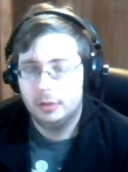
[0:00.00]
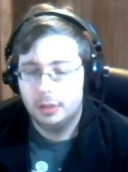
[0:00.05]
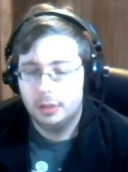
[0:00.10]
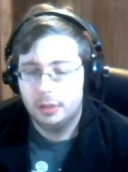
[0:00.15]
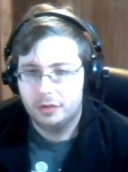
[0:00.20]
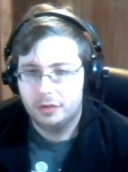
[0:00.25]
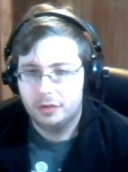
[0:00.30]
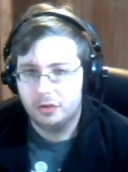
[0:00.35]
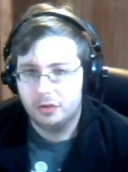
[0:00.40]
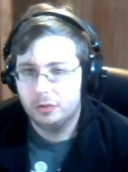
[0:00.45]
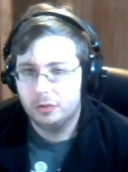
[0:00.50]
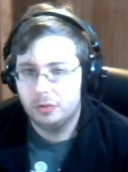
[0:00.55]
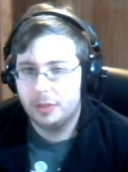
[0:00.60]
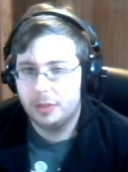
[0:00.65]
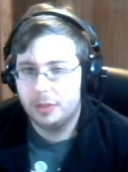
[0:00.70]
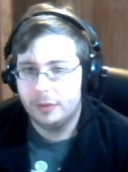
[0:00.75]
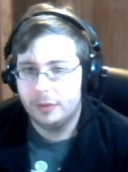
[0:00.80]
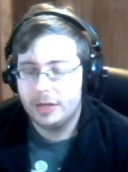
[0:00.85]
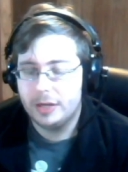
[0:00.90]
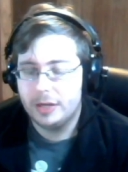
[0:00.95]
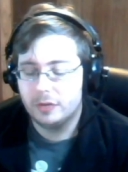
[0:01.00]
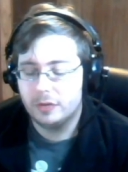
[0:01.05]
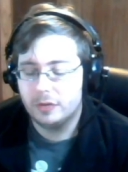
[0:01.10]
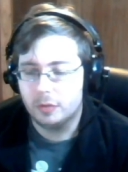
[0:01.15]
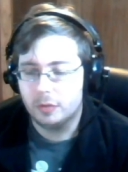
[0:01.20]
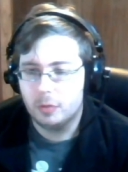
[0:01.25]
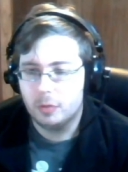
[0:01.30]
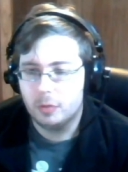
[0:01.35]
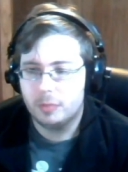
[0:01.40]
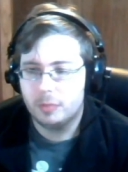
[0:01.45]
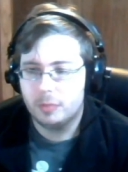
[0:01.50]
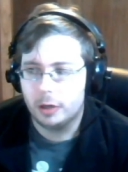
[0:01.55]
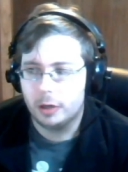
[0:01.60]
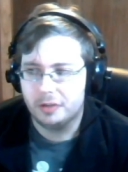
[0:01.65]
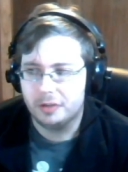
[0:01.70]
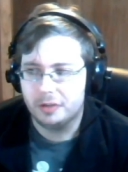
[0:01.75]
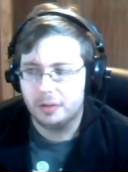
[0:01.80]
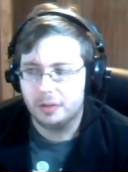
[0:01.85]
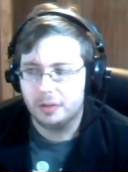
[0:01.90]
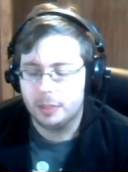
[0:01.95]
So the 2-bladed ranger, for the most part, is
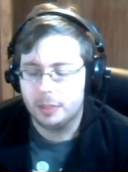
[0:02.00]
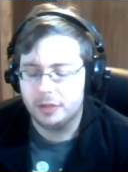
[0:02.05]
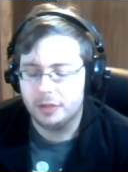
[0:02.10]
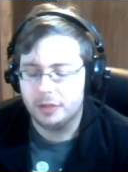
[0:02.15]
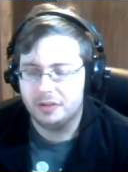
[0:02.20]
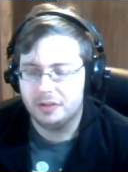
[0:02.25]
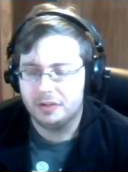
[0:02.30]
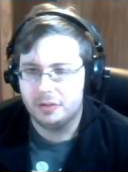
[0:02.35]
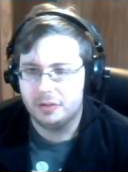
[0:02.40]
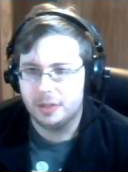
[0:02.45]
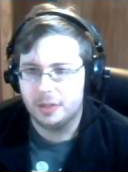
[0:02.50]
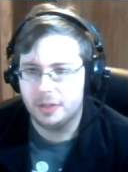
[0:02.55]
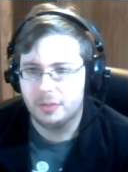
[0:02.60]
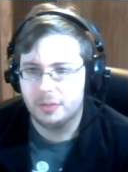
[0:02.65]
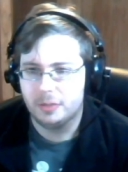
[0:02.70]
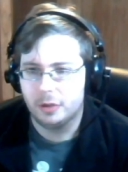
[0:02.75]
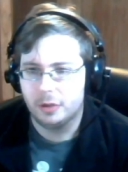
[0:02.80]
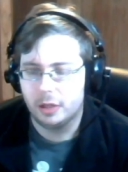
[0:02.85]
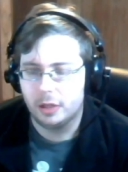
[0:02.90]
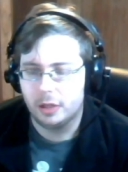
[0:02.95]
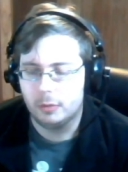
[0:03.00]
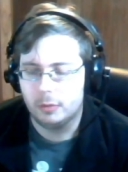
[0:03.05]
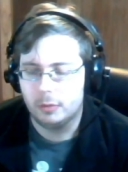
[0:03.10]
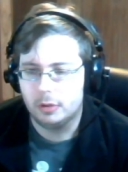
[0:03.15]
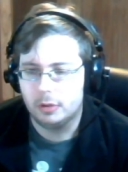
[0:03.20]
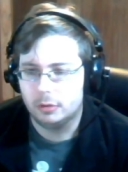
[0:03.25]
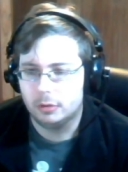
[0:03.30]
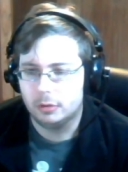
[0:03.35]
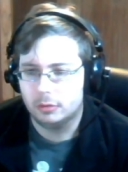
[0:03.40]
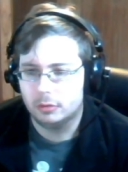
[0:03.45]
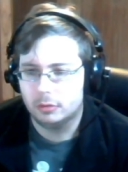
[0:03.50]
going to be in this situation where they're like, well,